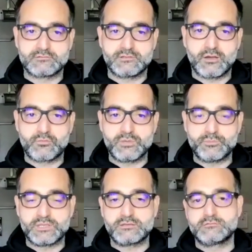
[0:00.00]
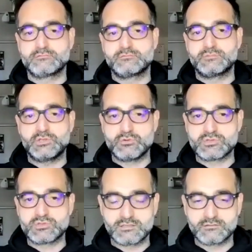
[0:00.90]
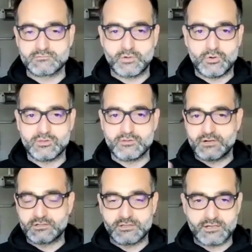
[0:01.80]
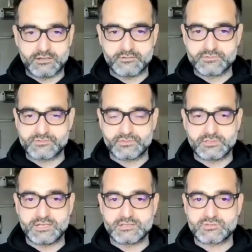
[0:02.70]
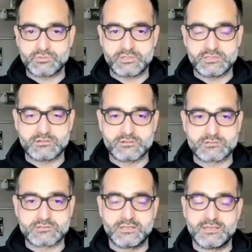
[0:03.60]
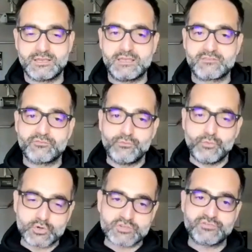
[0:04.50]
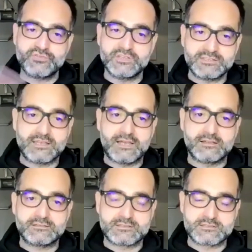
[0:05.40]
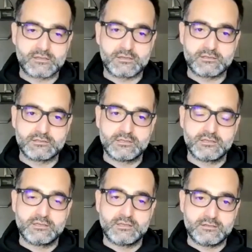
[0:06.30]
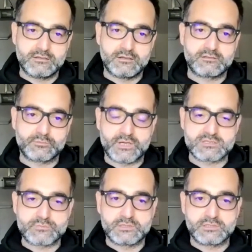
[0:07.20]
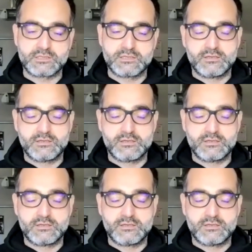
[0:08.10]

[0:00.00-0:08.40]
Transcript: that we've been using all of our lives for the last 20 years and force fit that design in an enterprise building,